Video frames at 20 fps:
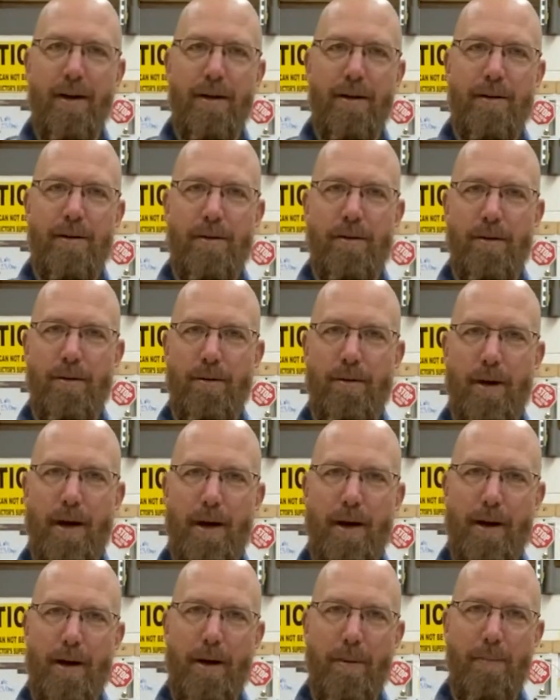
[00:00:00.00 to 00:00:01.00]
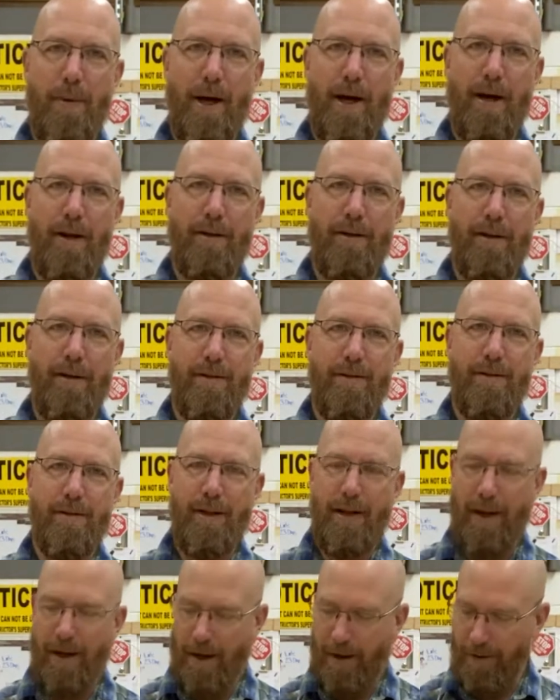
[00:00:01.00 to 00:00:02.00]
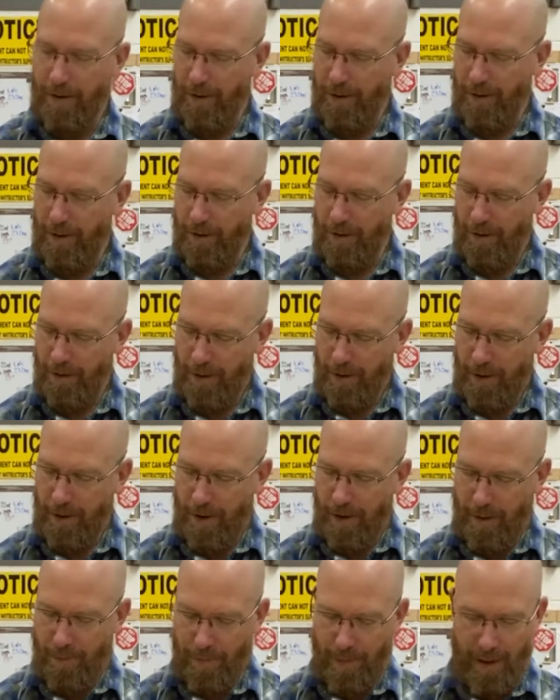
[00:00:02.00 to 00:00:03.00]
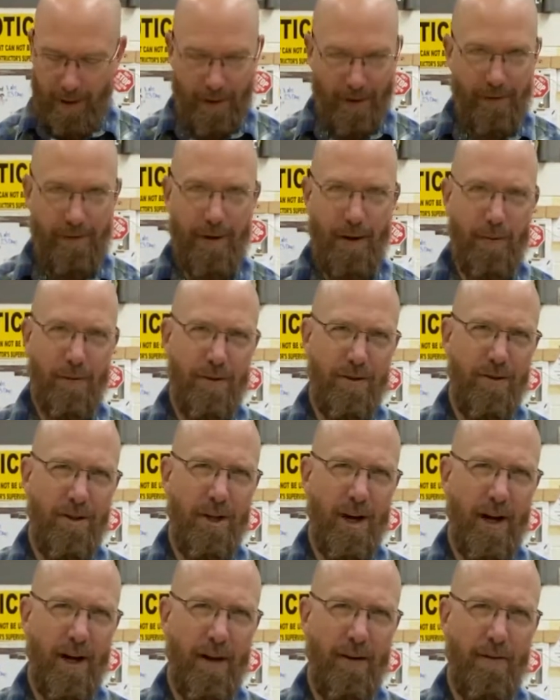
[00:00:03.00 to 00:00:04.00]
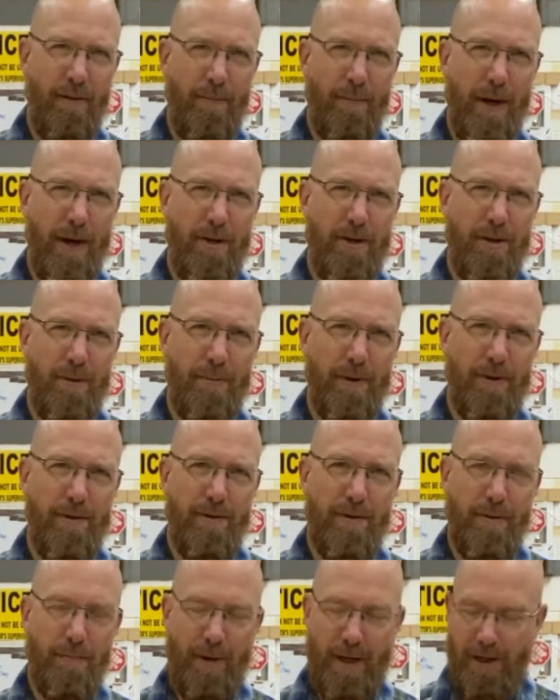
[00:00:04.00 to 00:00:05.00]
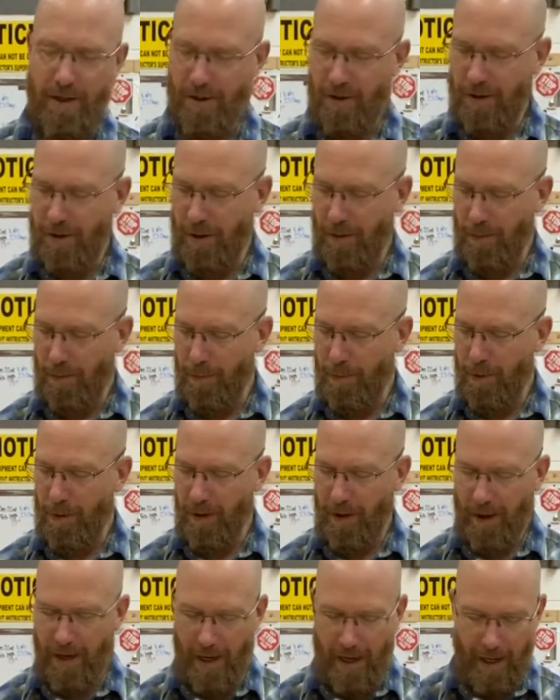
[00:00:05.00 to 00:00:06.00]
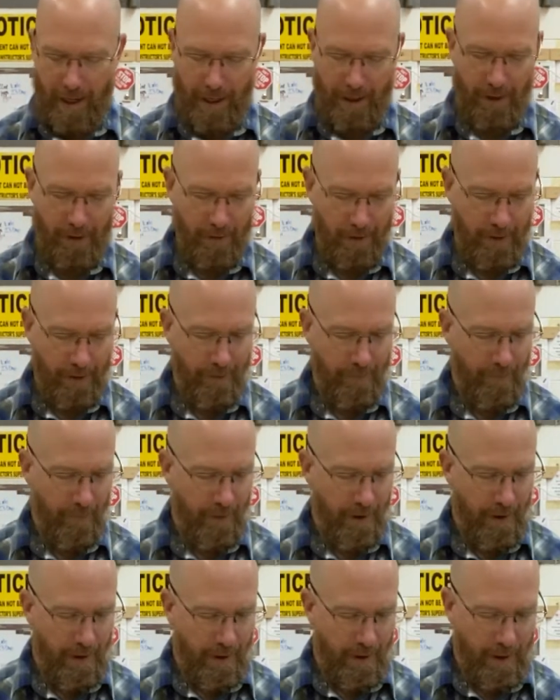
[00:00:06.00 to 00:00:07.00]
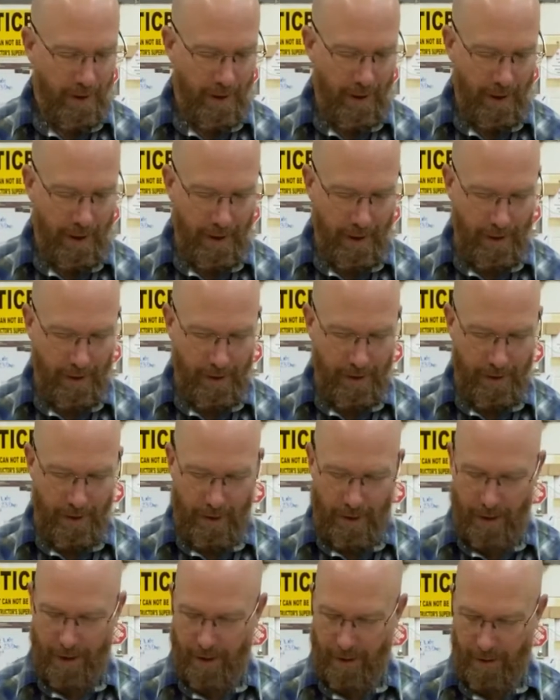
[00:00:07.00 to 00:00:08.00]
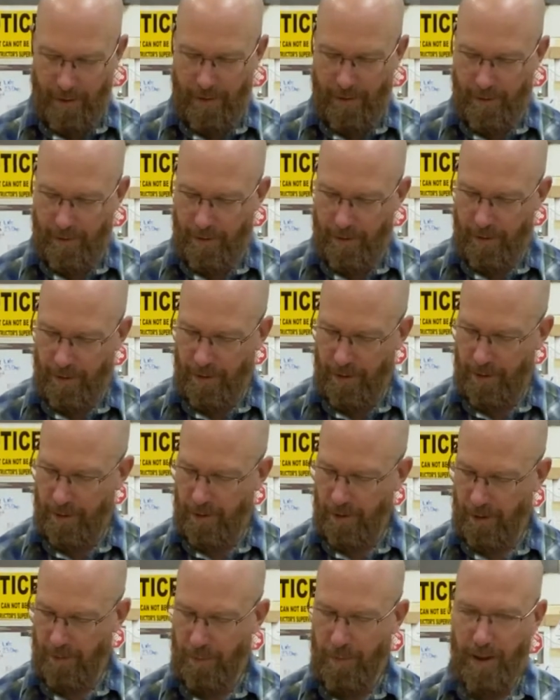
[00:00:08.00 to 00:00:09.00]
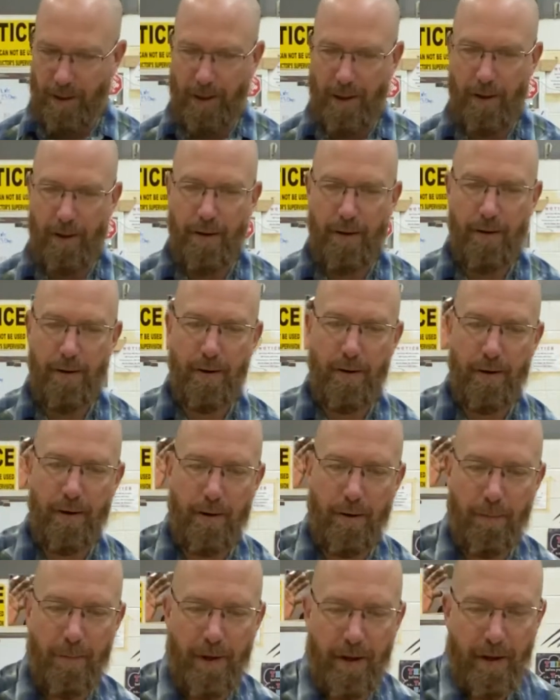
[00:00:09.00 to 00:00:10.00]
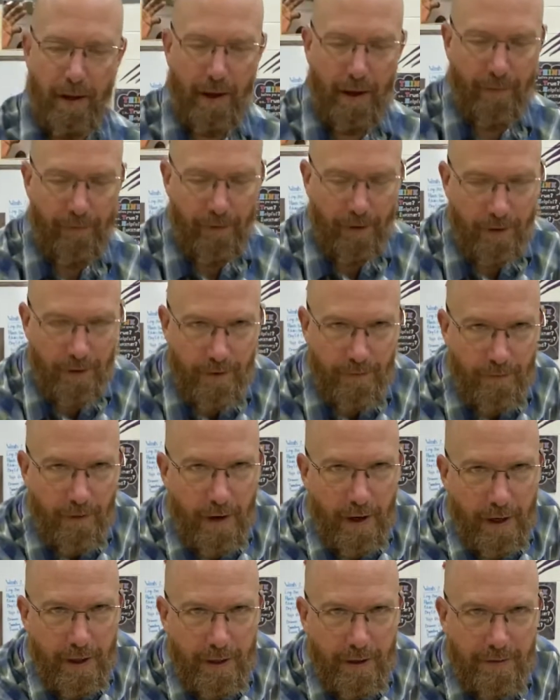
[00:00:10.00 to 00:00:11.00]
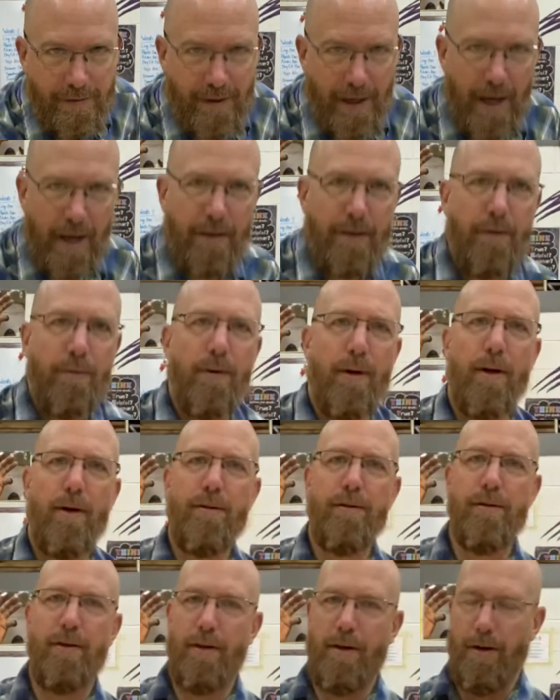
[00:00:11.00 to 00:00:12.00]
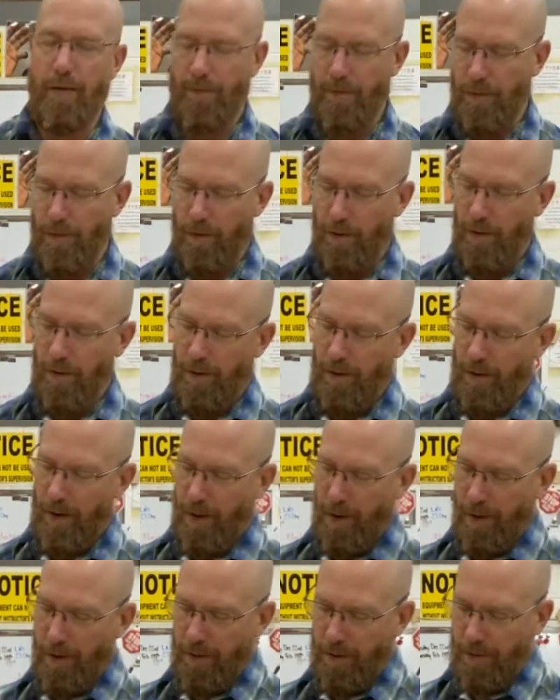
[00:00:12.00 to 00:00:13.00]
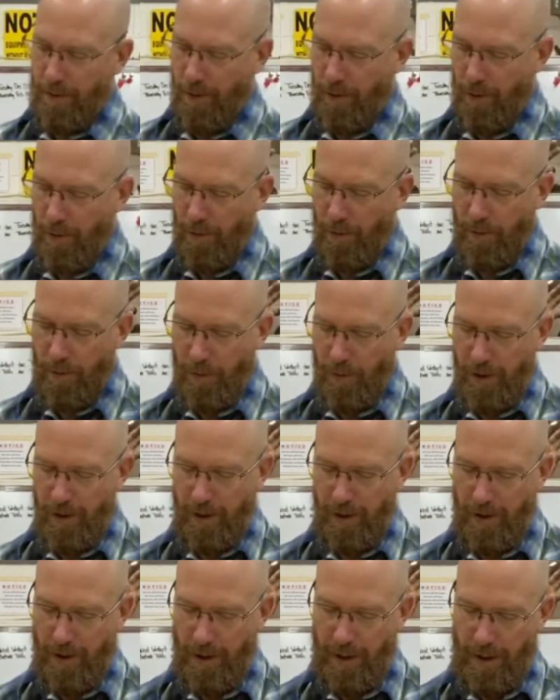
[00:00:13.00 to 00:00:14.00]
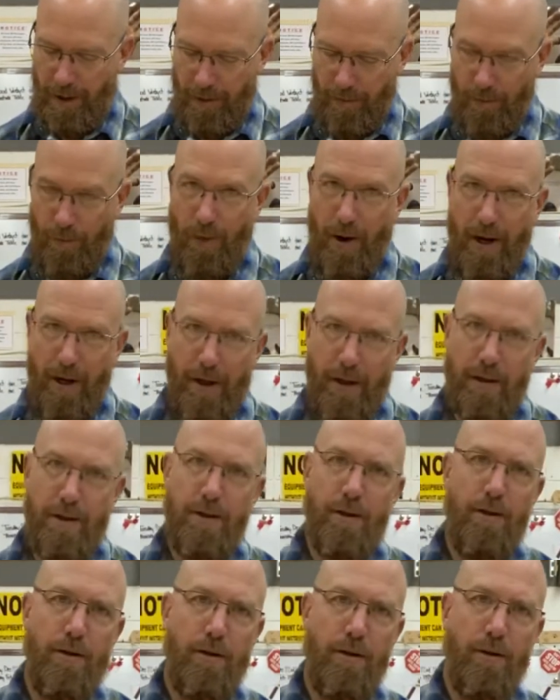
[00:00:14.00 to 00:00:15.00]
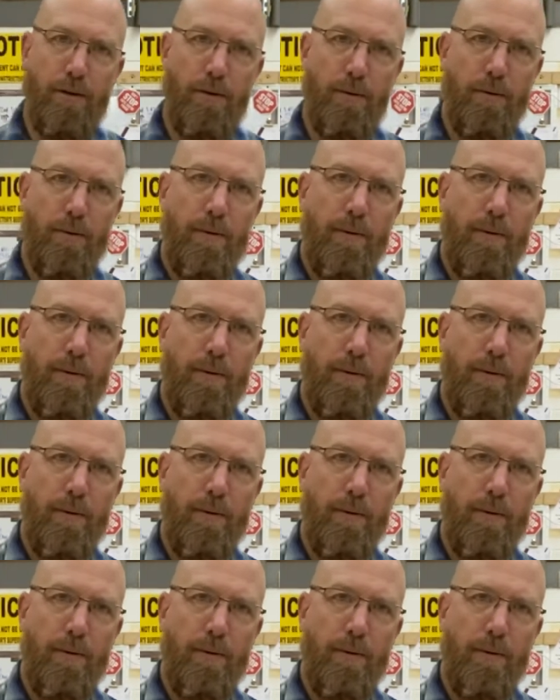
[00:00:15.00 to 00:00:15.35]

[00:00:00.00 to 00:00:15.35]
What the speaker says: to compile these together, because I was checking the measurements to make sure they were pretty accurate, and it took me a little bit of effort to find exactly what I was looking for. So when you're getting ready to do